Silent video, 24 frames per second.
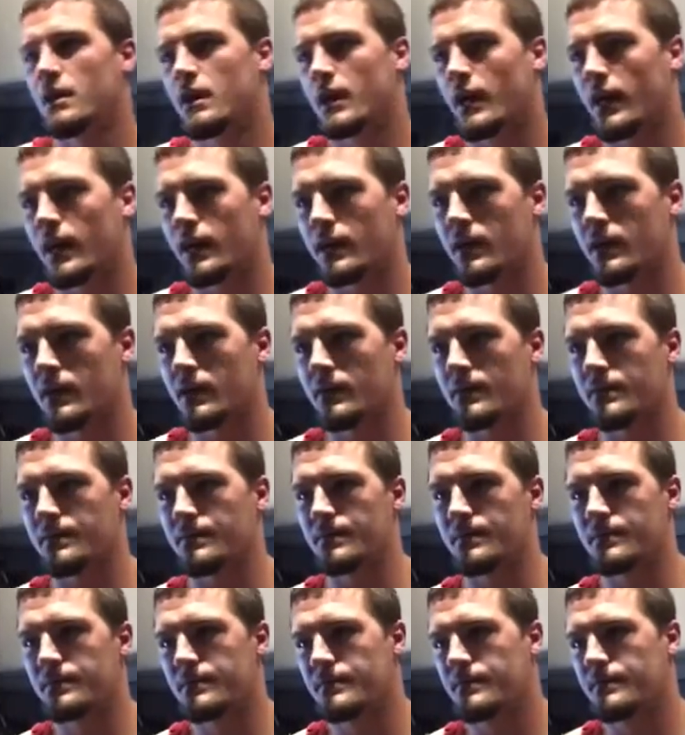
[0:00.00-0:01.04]
how to
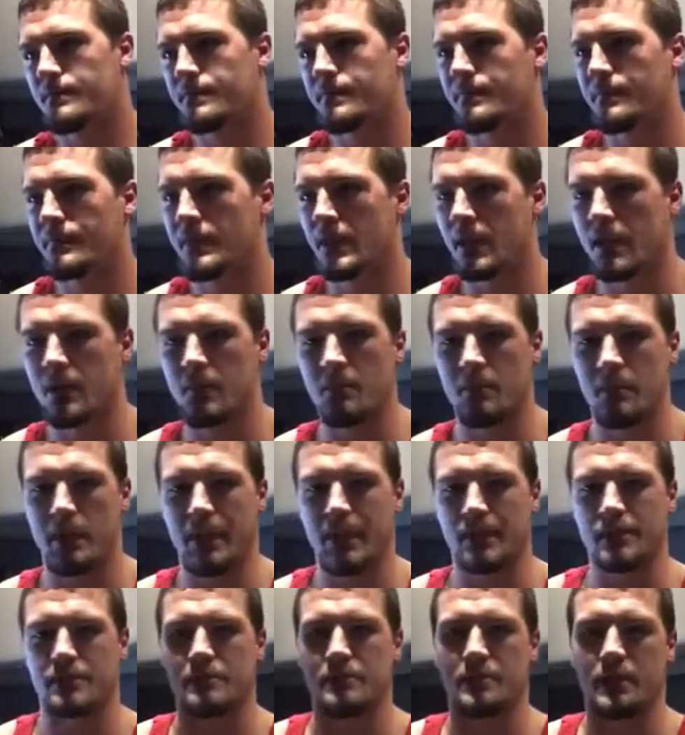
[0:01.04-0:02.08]

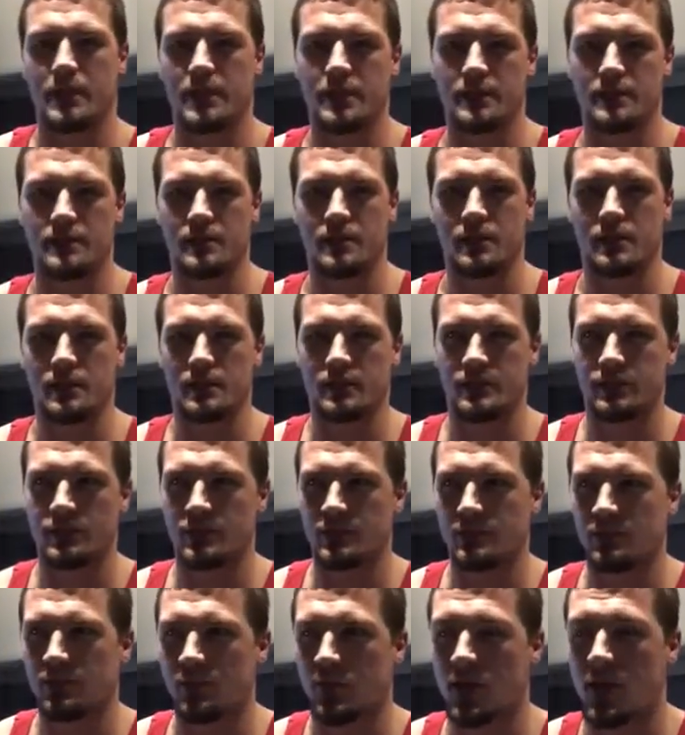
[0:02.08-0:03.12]
maximize, I
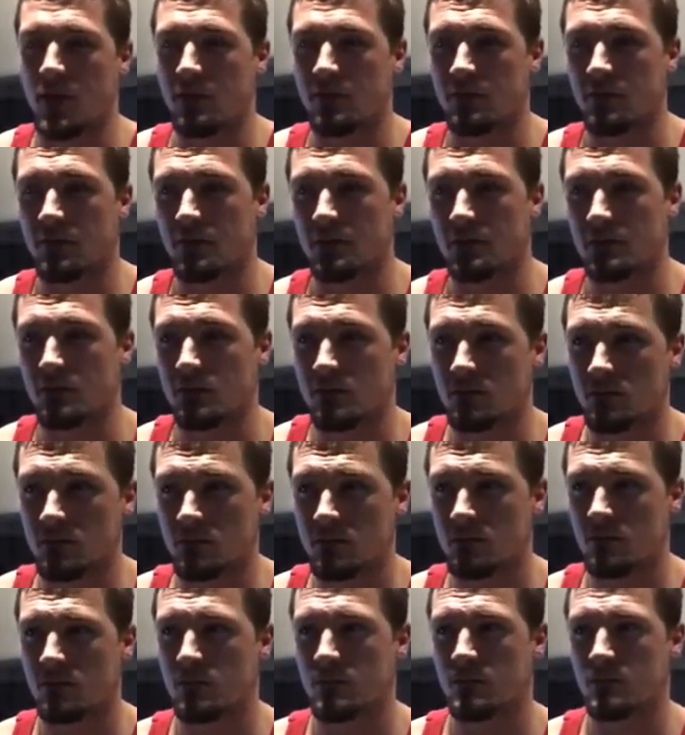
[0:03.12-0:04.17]
guess, your profit,
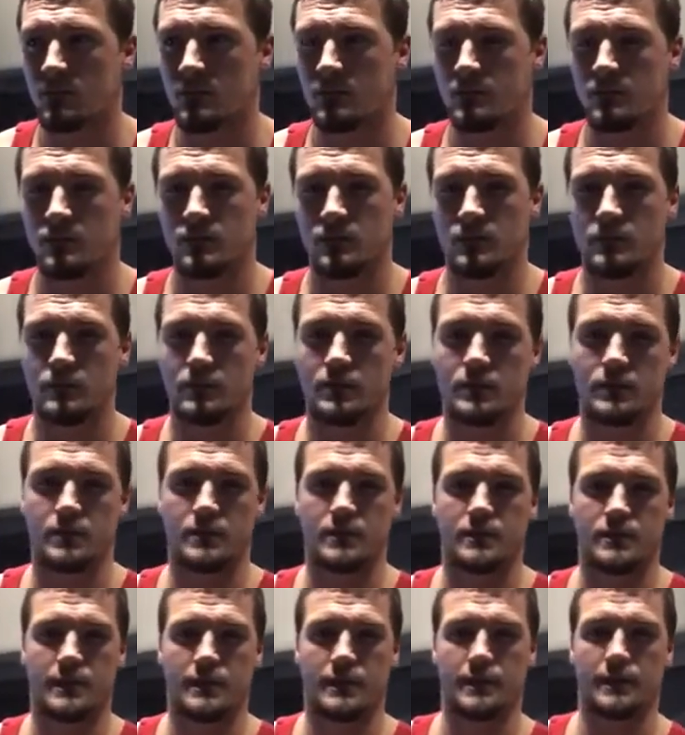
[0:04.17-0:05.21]
you could
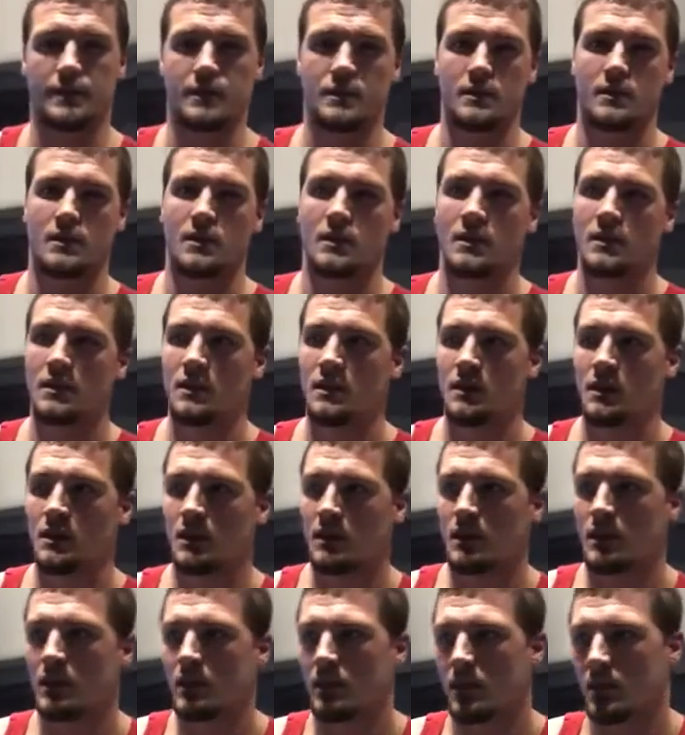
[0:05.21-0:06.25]
say.
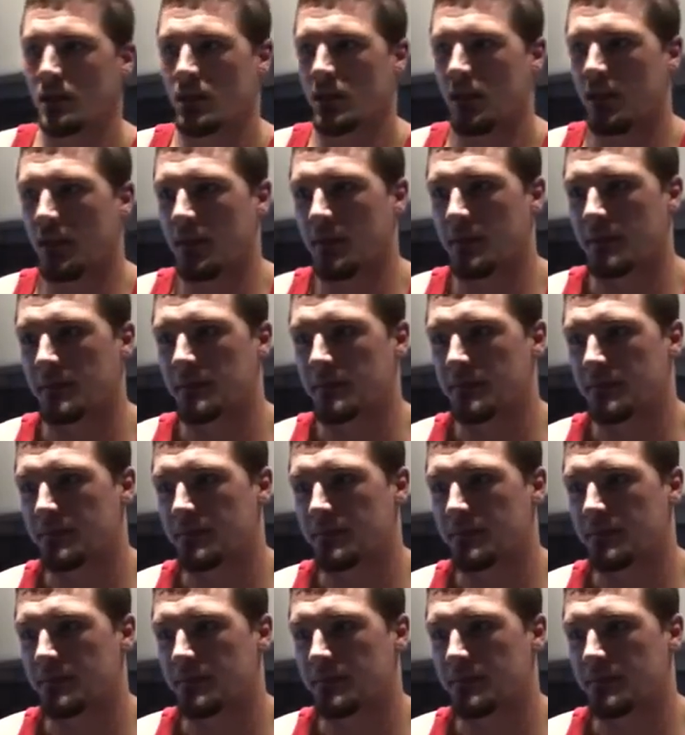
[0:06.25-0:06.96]
I